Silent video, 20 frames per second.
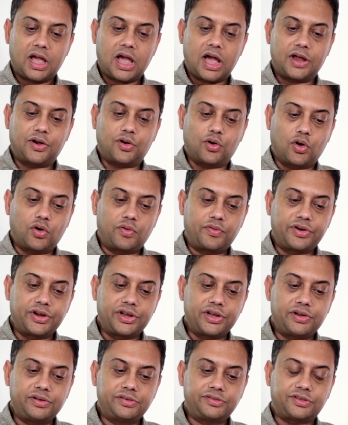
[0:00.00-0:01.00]
an
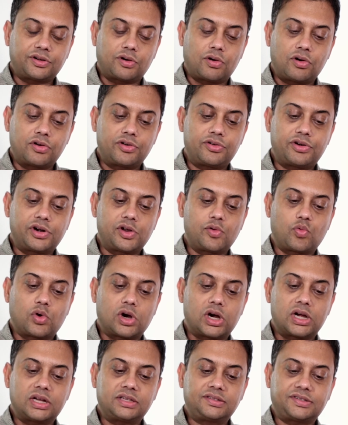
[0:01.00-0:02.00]
overused ordinary
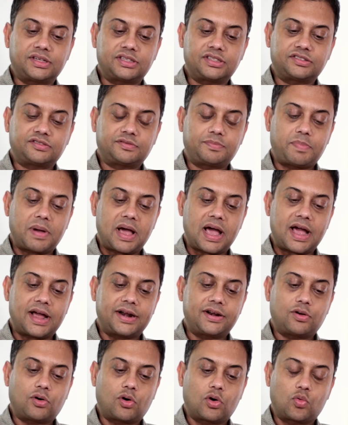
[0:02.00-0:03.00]
word such as
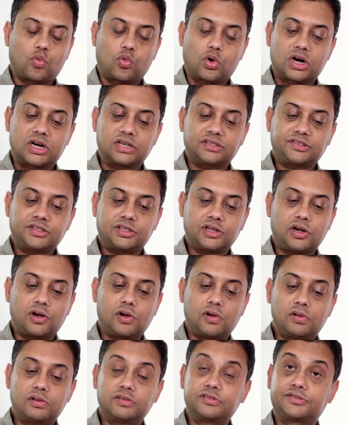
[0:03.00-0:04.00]
bad or worst
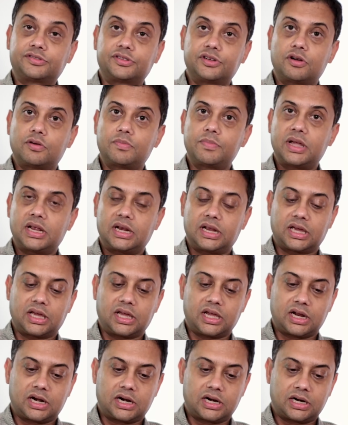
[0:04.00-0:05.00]
holds no meaning
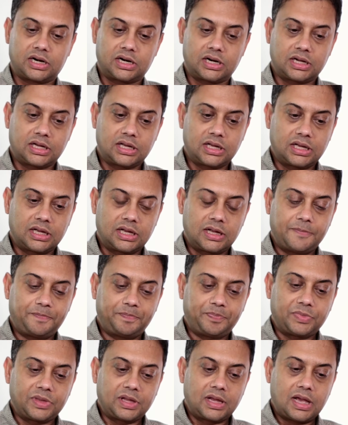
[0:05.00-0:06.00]
here.
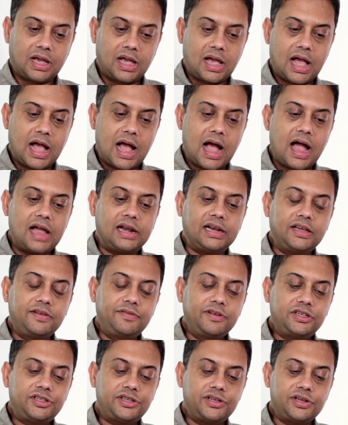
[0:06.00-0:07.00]
I leave
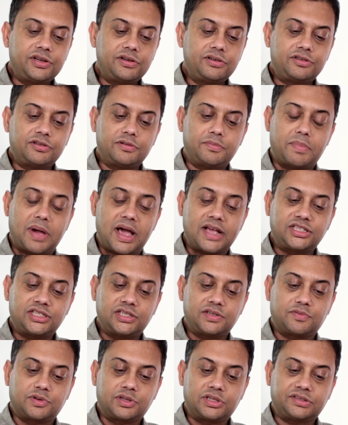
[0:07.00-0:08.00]
it to you to
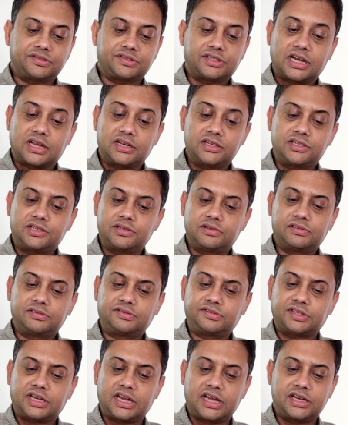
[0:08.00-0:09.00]
imagine what is done to,
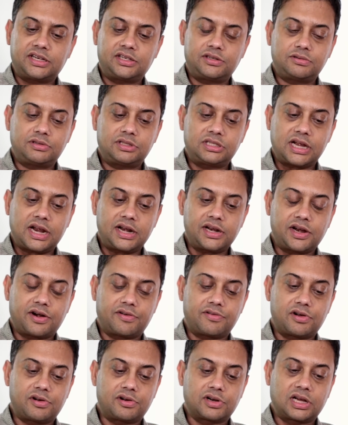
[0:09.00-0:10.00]
say, two 10
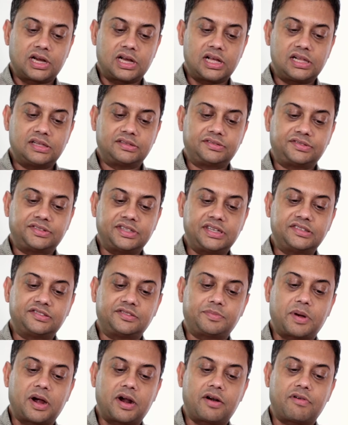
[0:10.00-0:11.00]
year old girls
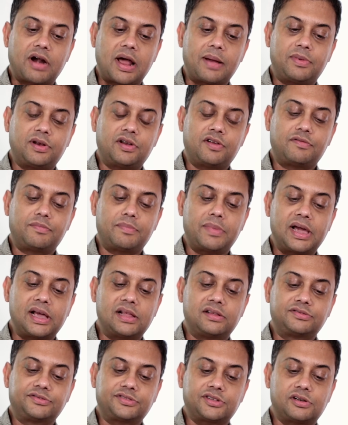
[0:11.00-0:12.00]
seized by a rabble of
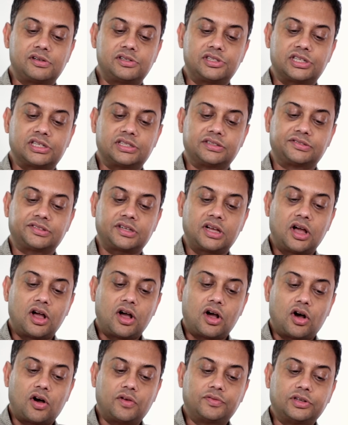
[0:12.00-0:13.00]
male soldiers
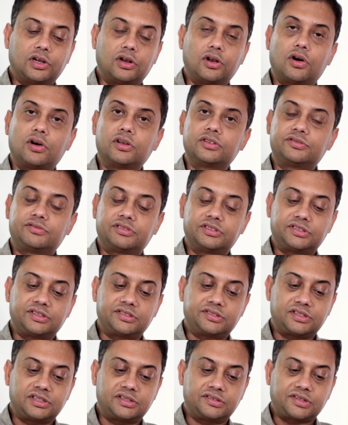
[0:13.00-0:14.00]
of the Lord's
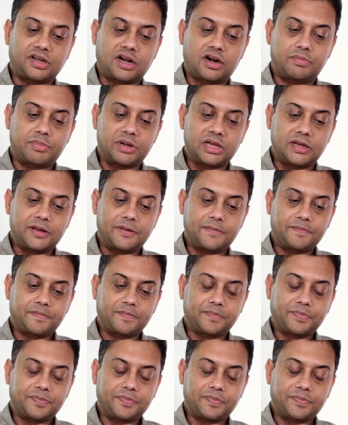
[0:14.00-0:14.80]
Resistance Army.